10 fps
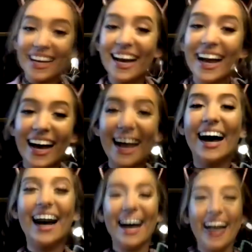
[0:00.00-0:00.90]
Okay,
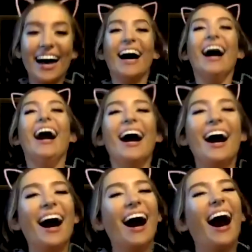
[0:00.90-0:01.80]
I'm
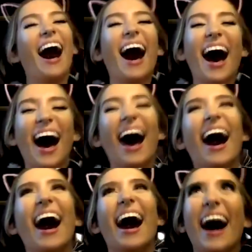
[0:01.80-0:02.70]

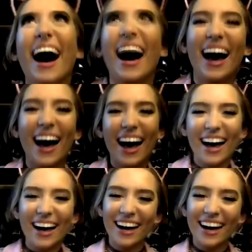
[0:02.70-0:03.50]
going to be good, Bailey.